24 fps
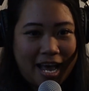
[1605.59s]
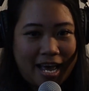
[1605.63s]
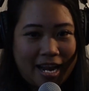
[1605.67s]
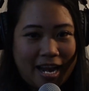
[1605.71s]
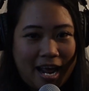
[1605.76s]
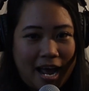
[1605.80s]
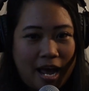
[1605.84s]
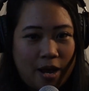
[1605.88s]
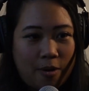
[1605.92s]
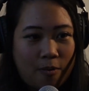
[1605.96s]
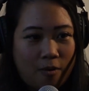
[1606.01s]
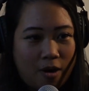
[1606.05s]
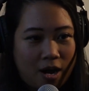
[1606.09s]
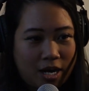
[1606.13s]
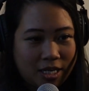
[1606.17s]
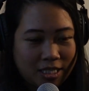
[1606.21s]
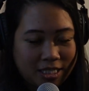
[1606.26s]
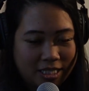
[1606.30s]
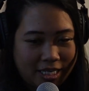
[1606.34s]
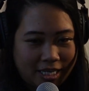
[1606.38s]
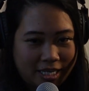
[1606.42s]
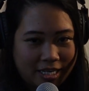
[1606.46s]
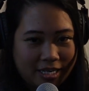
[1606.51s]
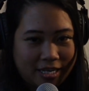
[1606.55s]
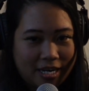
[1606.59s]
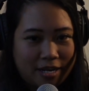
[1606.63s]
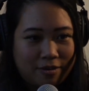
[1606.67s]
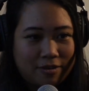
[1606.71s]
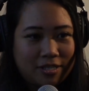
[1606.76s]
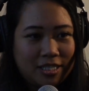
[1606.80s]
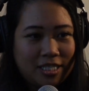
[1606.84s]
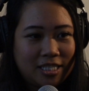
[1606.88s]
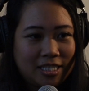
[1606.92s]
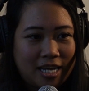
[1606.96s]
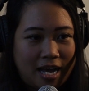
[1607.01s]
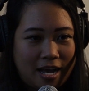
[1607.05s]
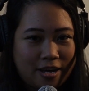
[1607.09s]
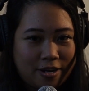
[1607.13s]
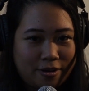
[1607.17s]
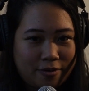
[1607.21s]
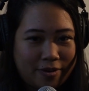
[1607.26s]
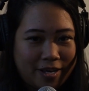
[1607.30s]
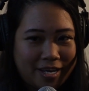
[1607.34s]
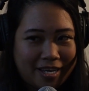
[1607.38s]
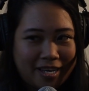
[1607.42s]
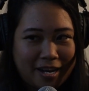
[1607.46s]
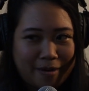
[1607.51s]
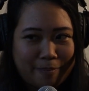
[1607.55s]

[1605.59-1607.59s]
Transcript: and I walked in and I was shadowing,